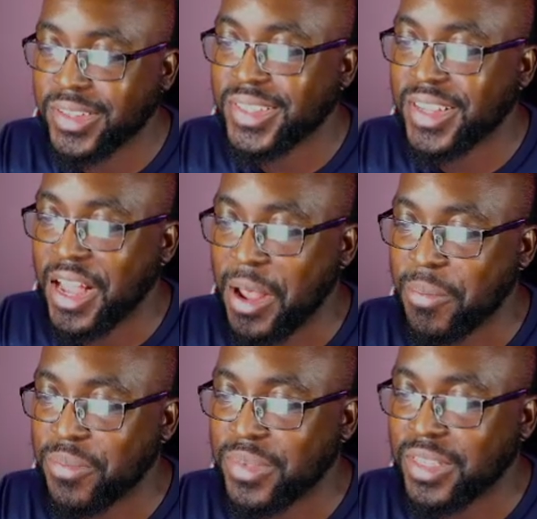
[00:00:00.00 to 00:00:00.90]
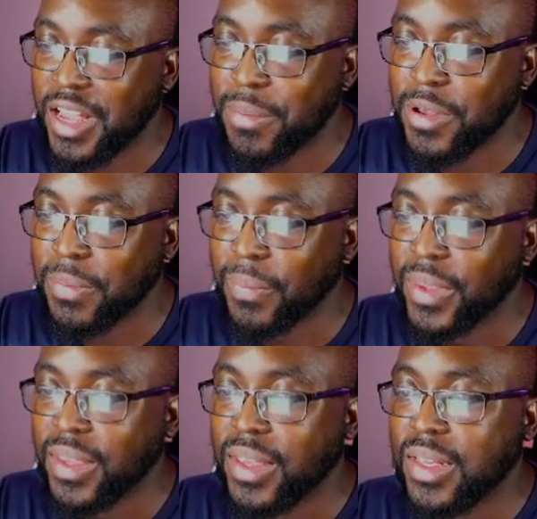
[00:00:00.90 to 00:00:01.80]
Stop. Stop it.
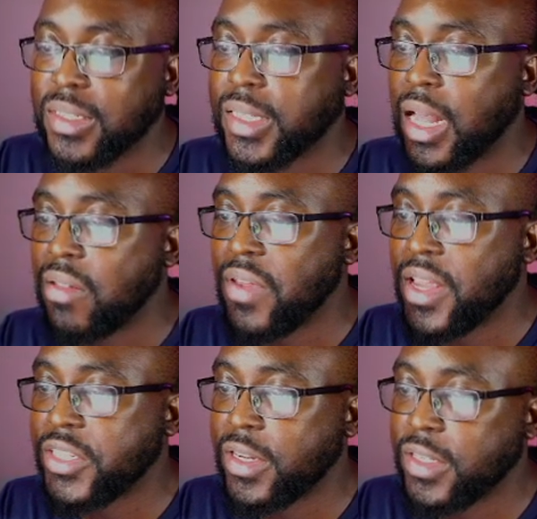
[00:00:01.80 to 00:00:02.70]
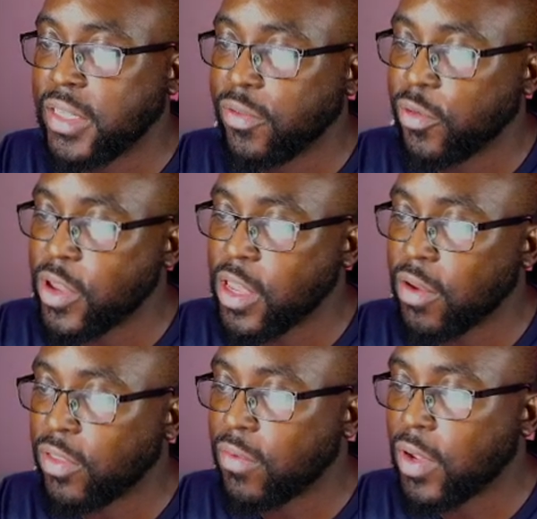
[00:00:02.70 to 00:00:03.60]
Salvation is a free
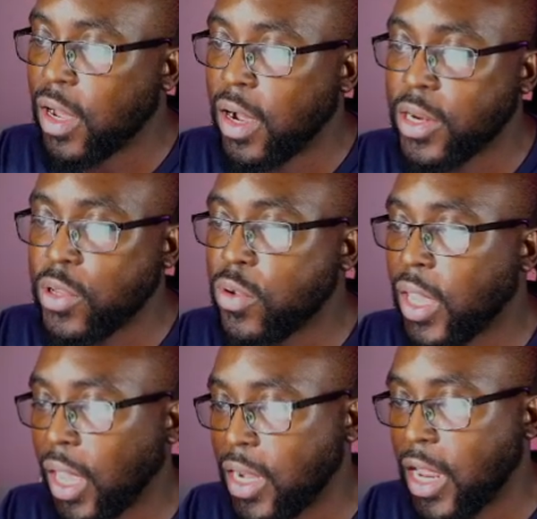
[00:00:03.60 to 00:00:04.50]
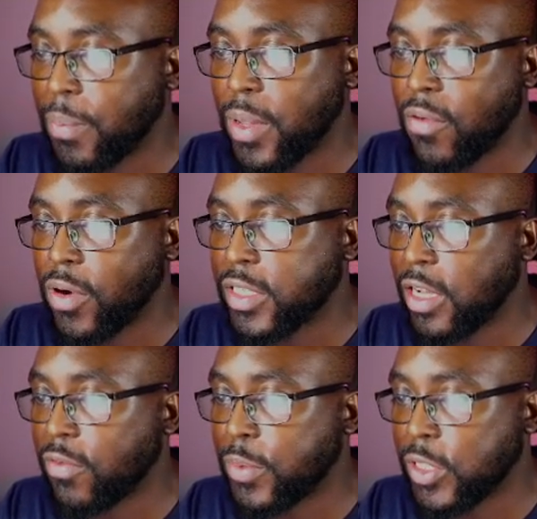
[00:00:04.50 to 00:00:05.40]
gift of God. You cannot pay for this
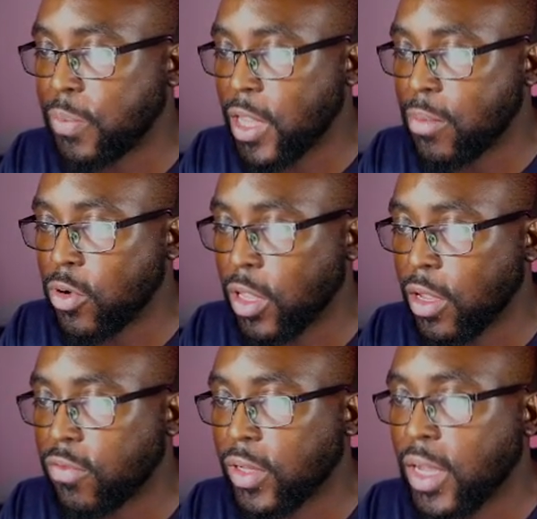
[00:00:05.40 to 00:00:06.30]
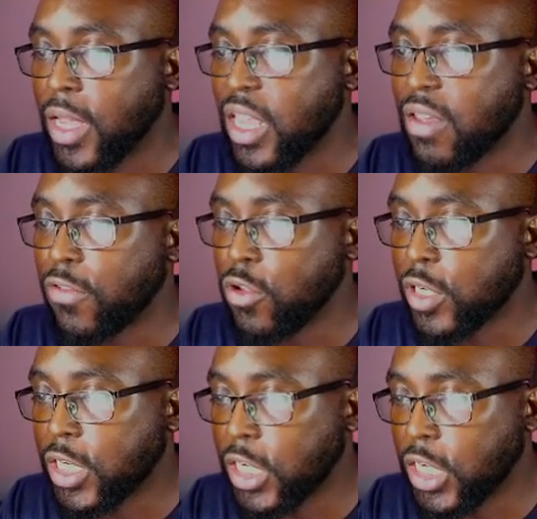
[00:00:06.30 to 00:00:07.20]
unspeakable gift. If you
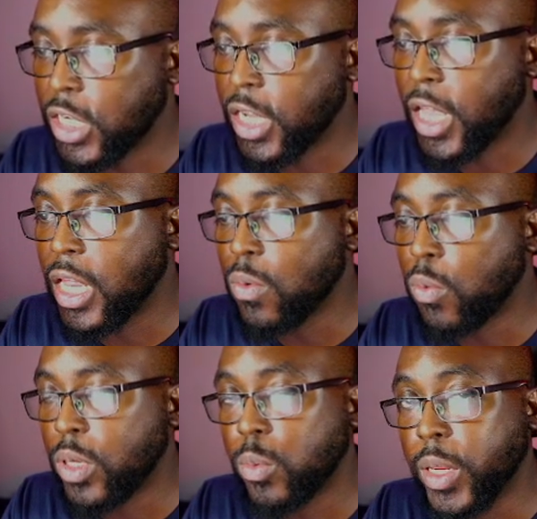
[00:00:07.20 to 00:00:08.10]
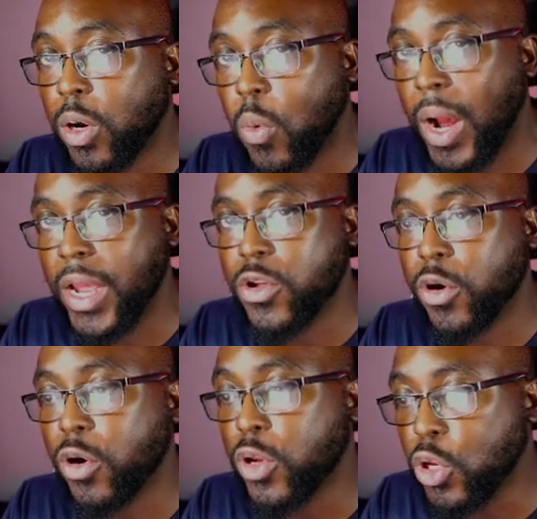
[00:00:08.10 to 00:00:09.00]
could, it will
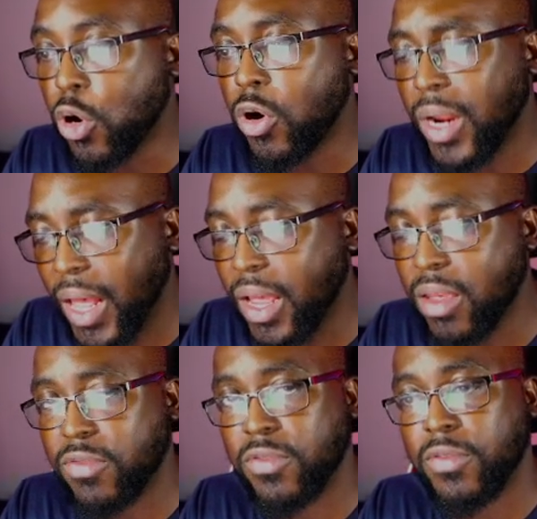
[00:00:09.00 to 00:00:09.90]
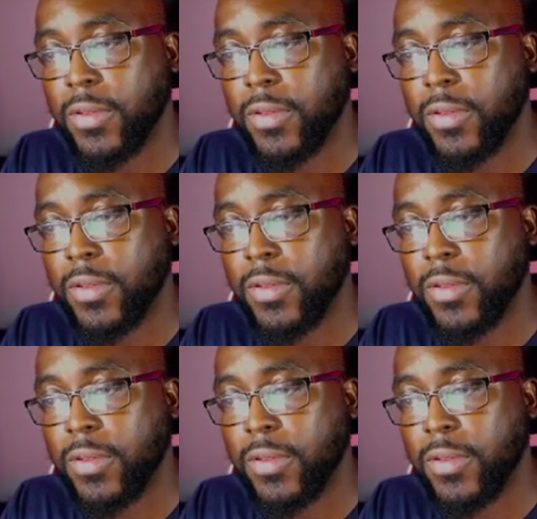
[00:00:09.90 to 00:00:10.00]
require your life.